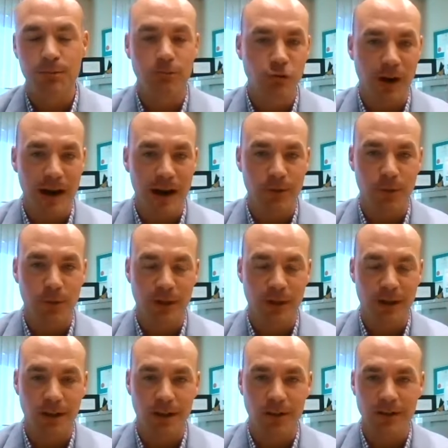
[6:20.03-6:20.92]
grams per
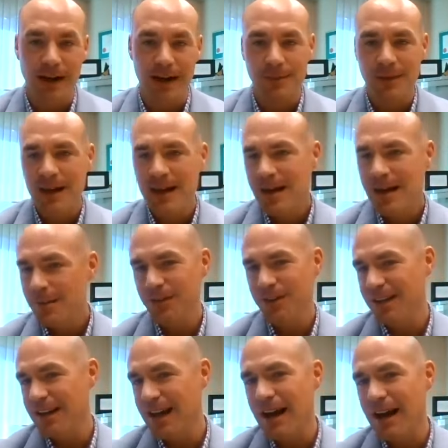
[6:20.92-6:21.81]
kilogram, but
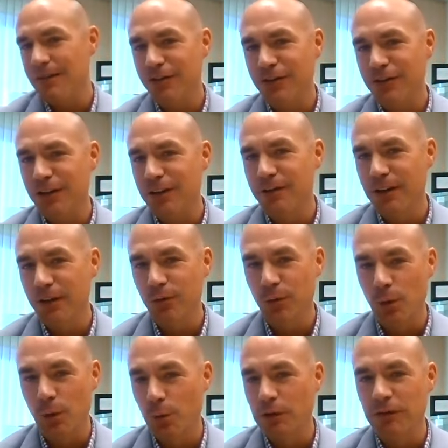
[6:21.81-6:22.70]
the average
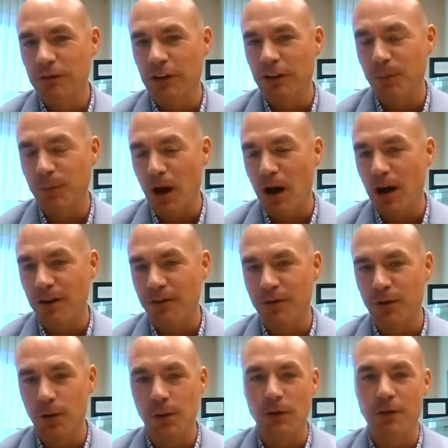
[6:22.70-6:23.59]
individual would respond
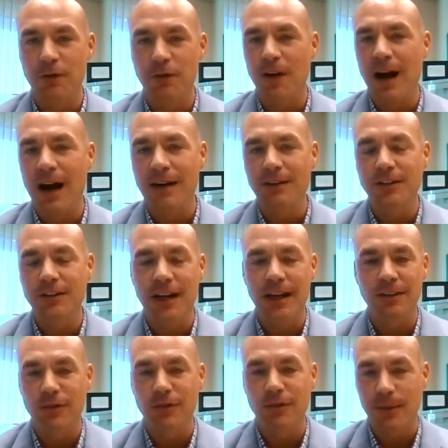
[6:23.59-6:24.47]
for about five to
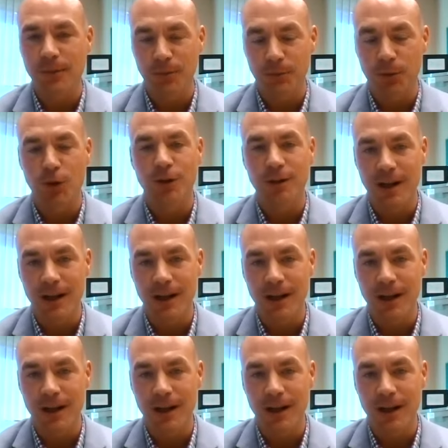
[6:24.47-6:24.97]
ten grams per